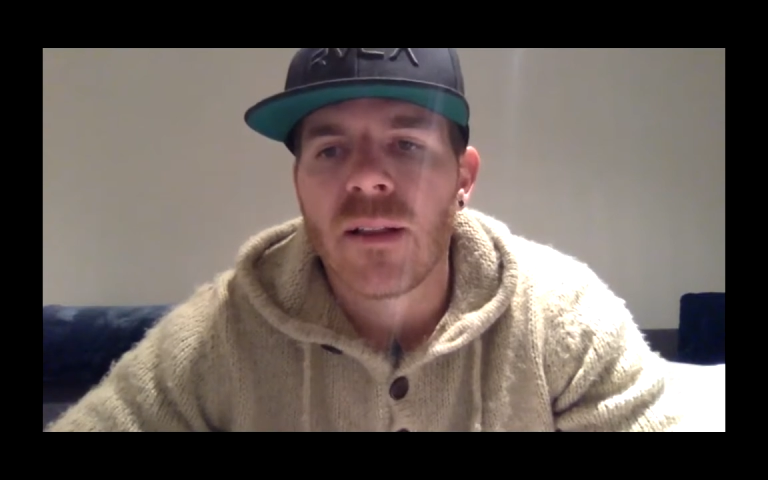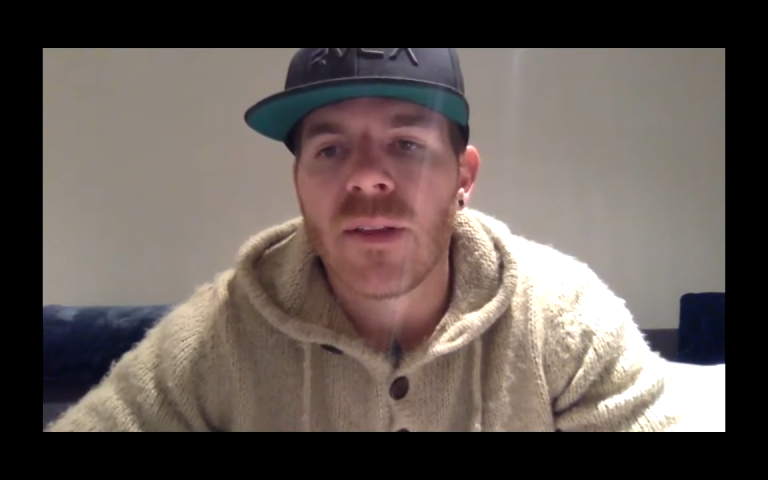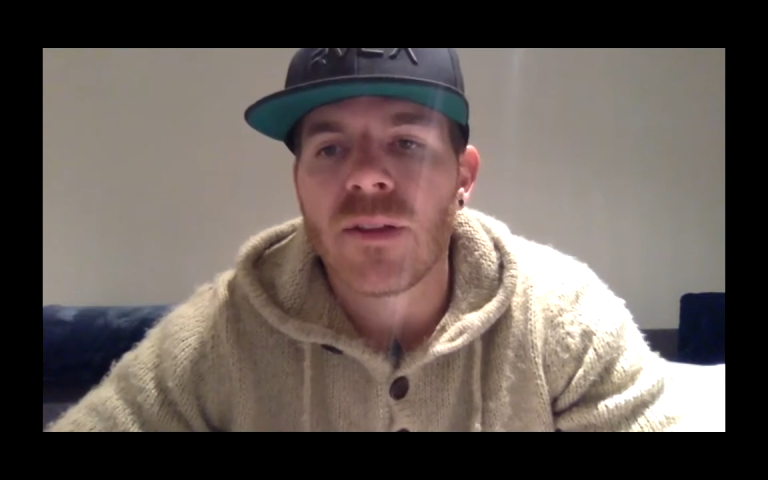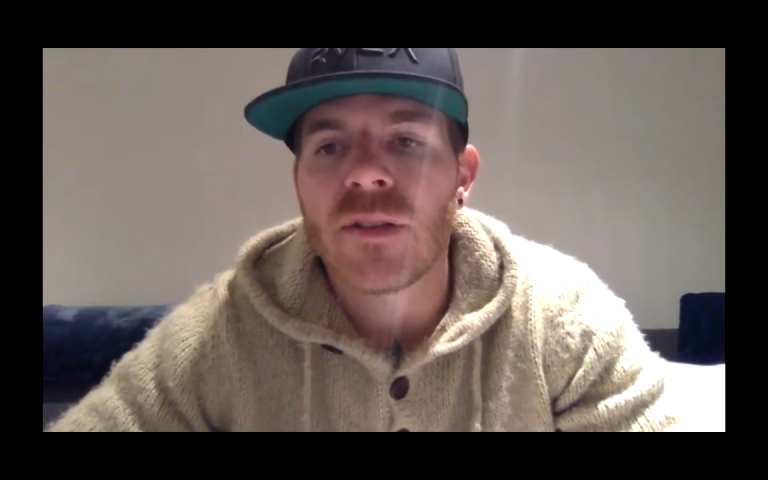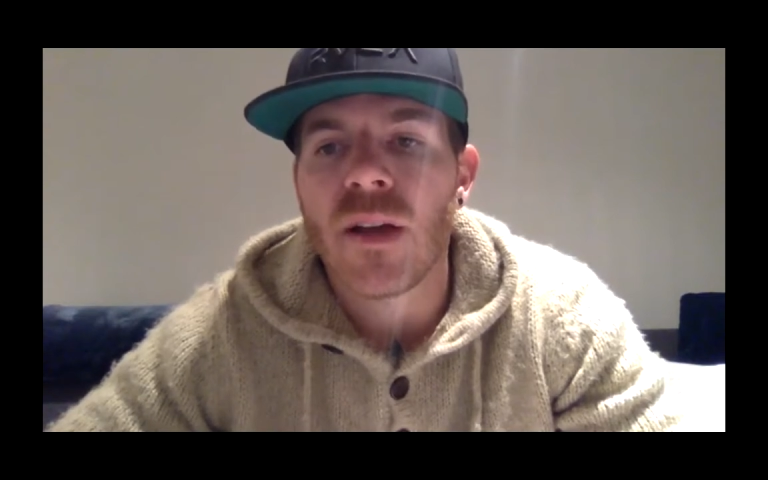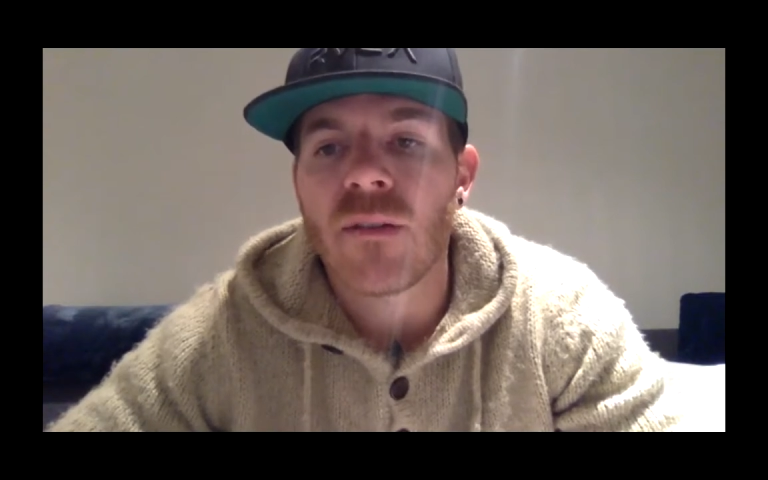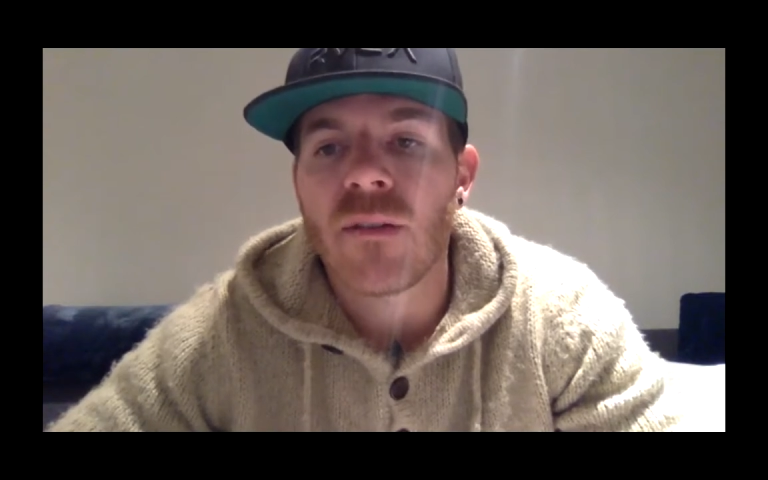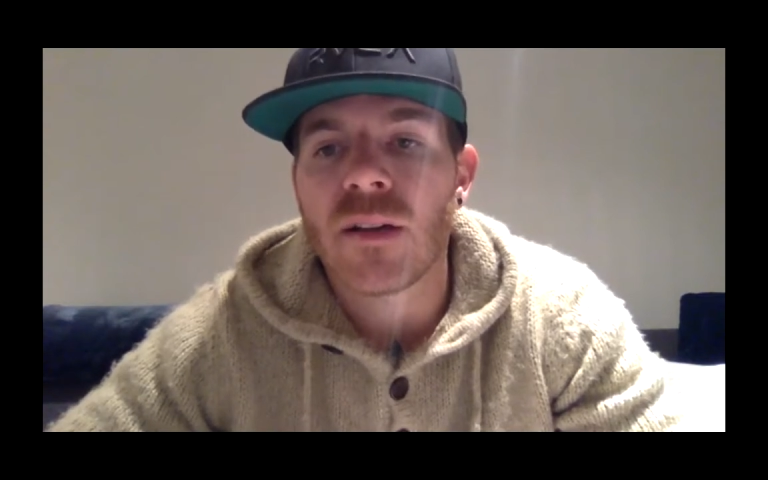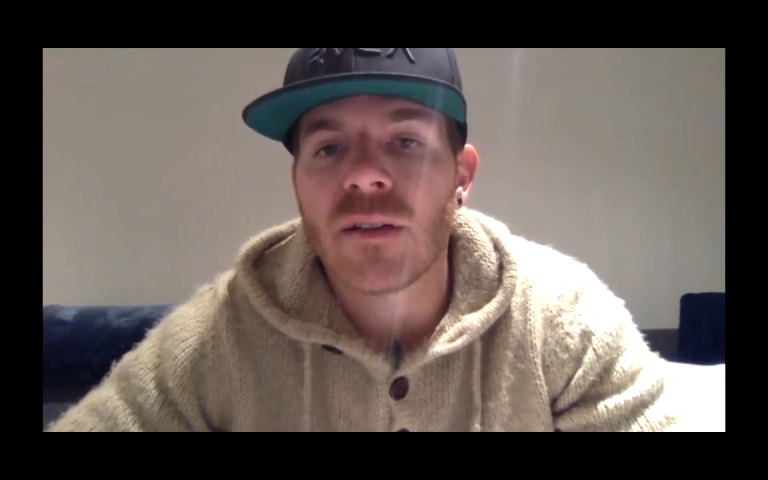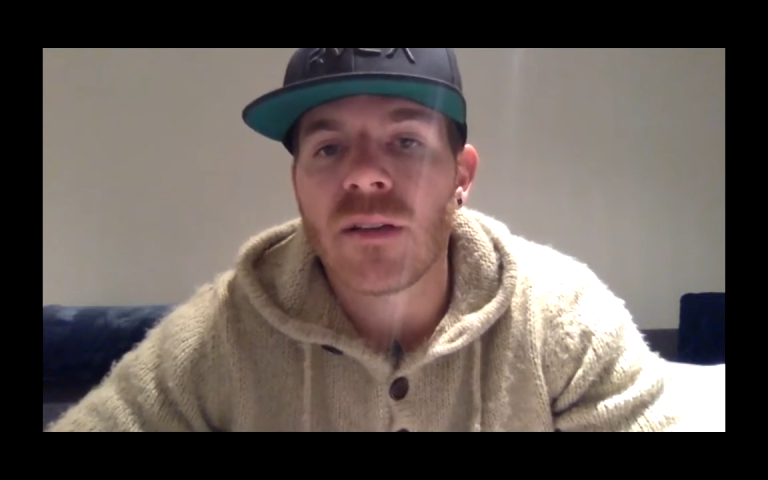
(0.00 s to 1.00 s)
They used to have it
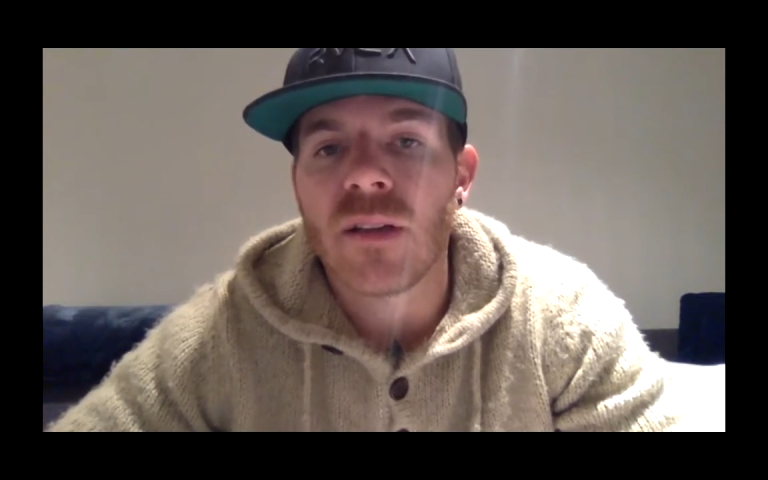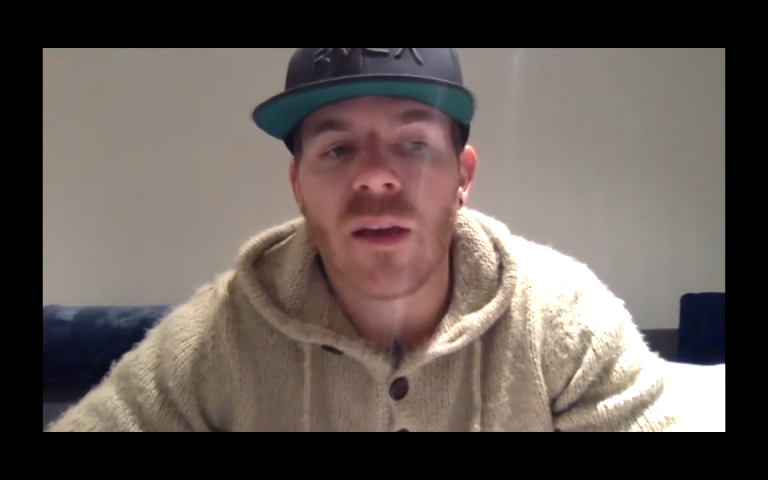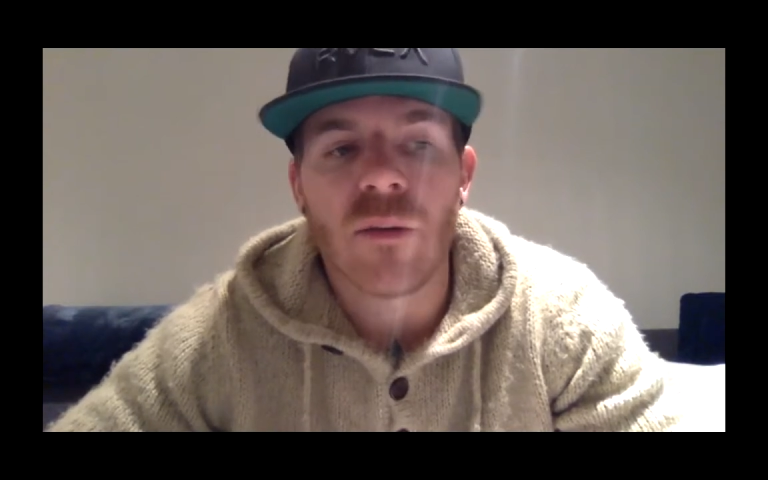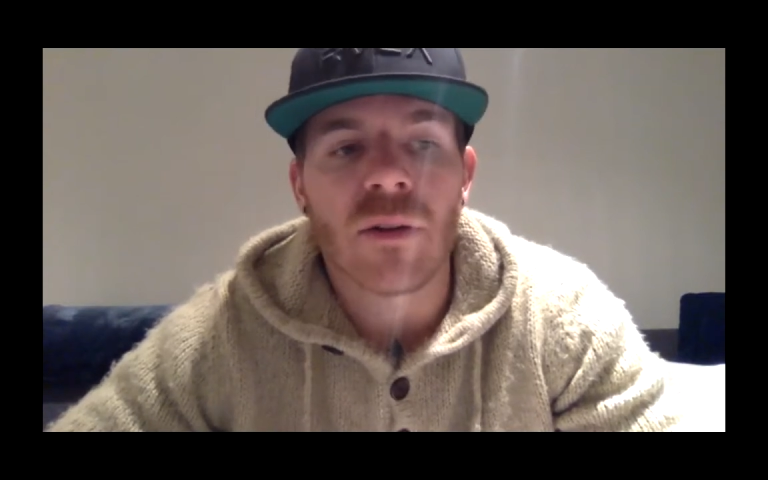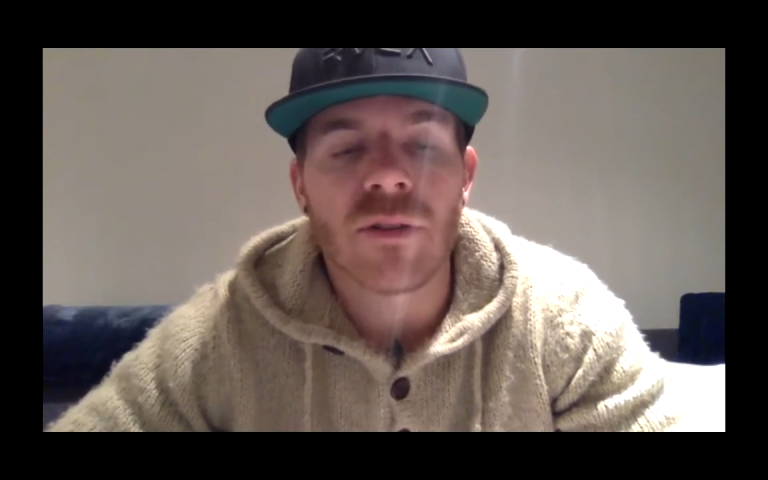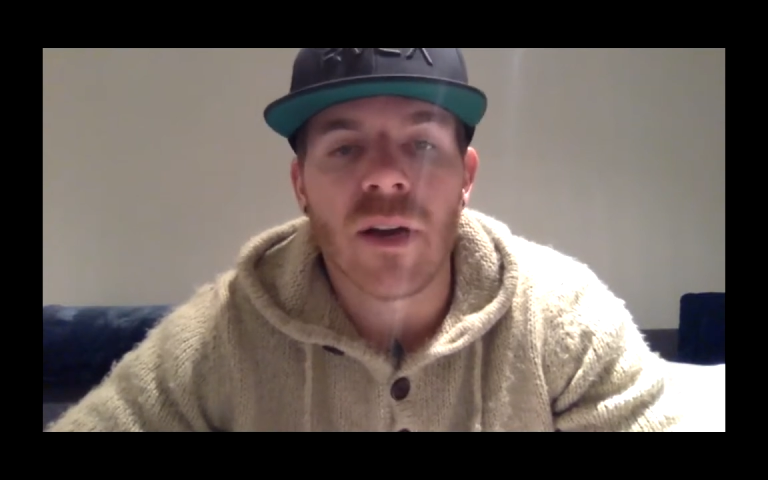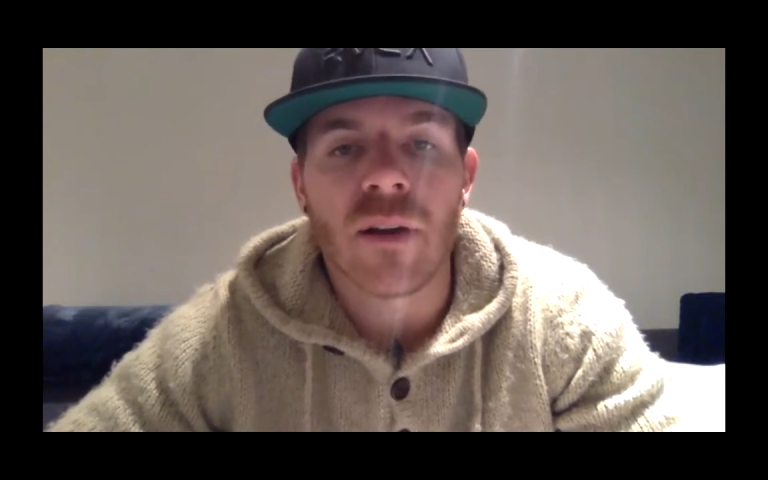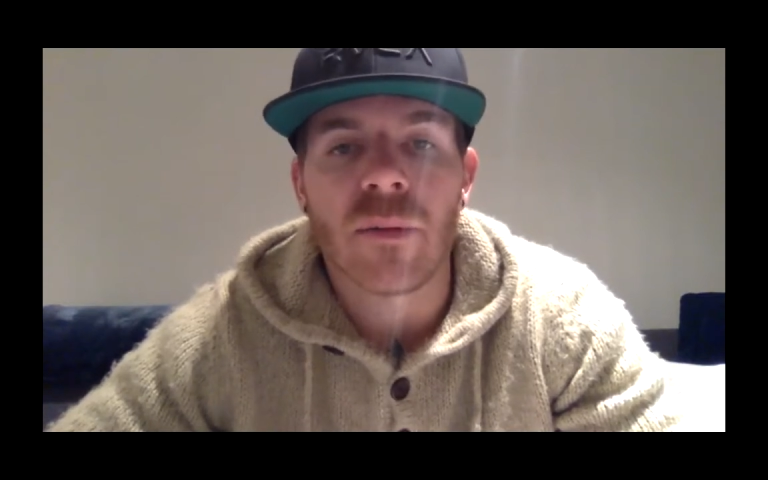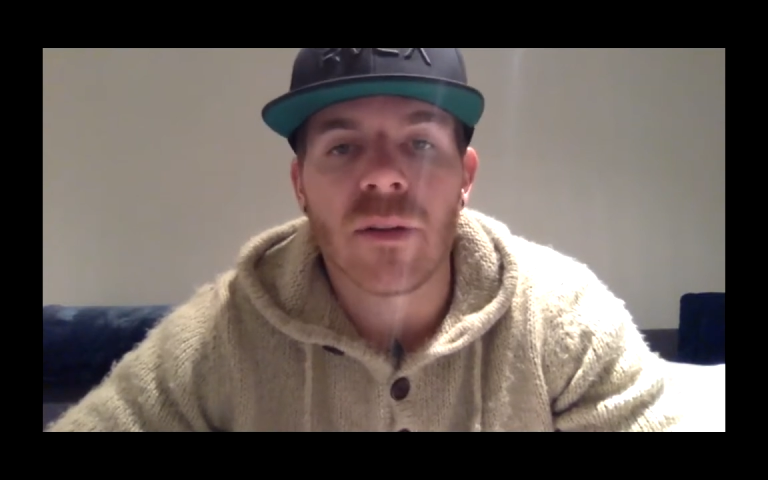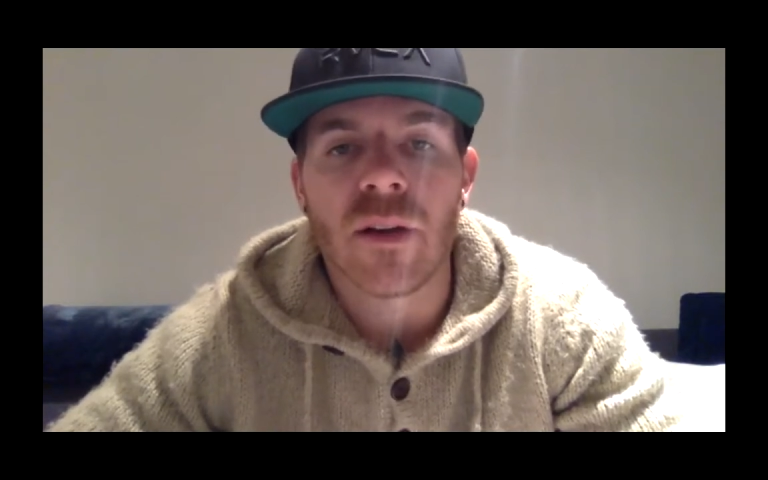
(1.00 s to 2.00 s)
actually in the AWOL
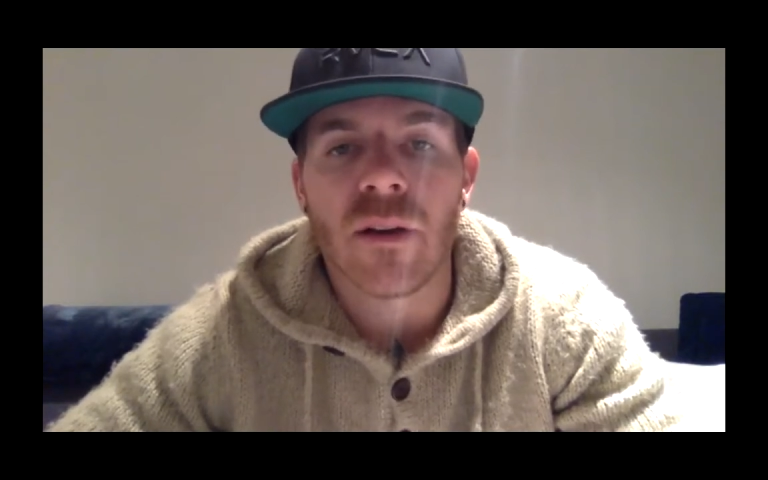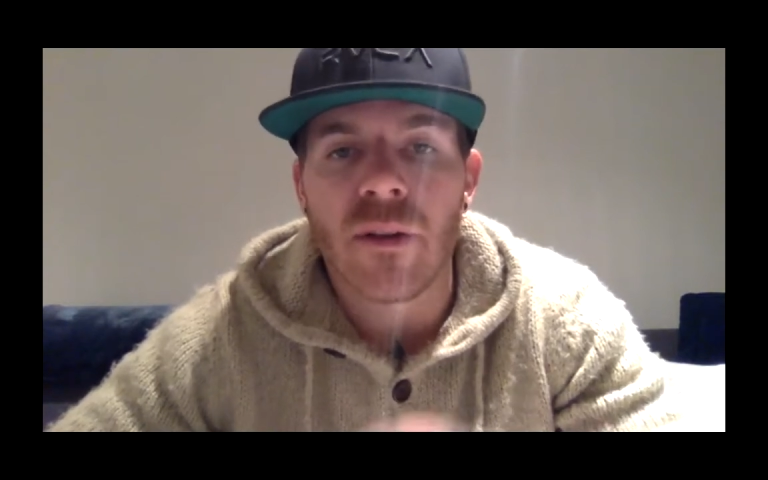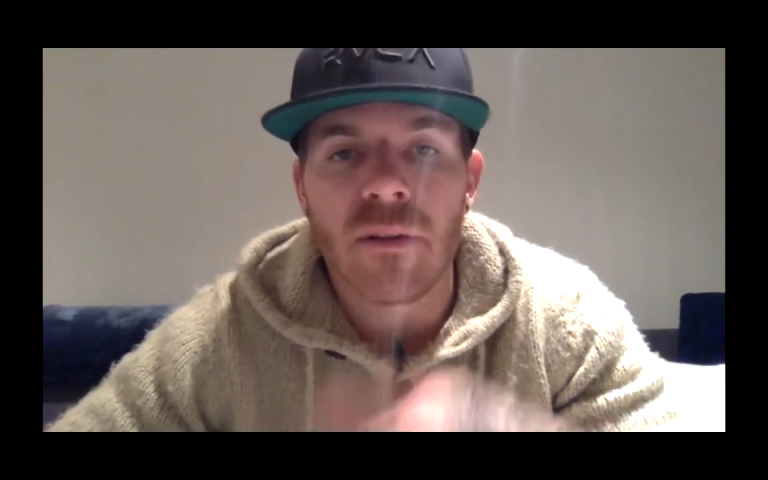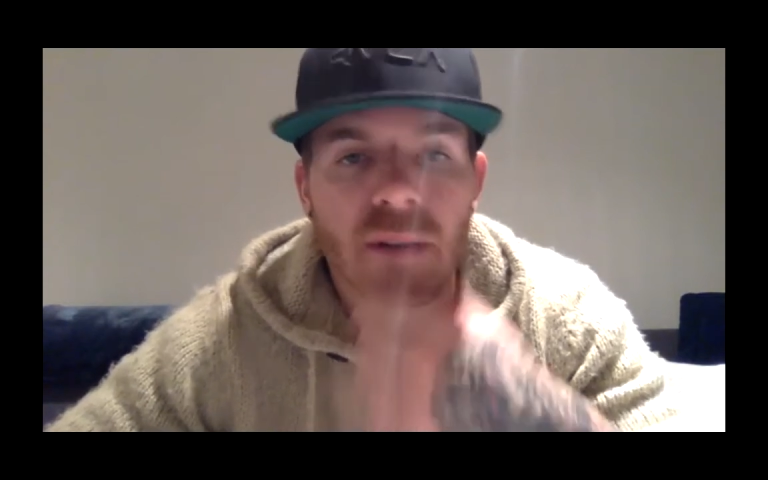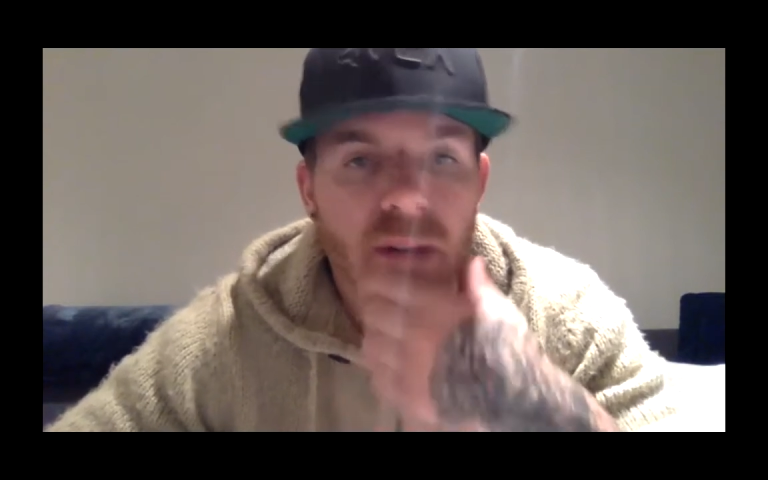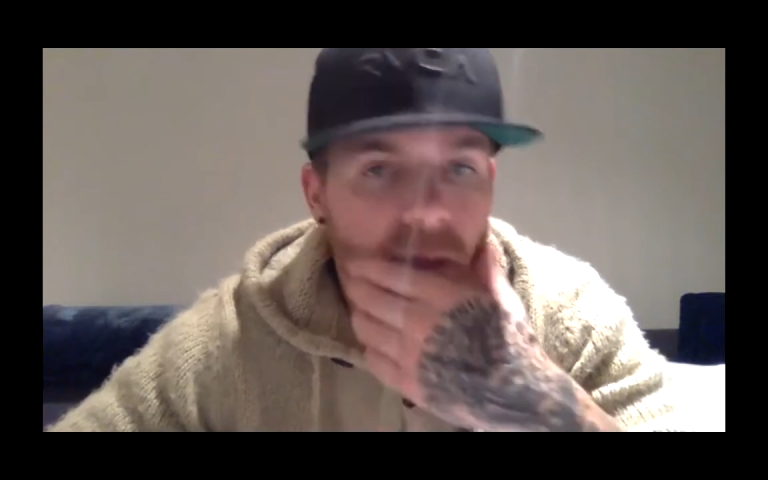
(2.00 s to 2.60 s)
training, but they got rid of it.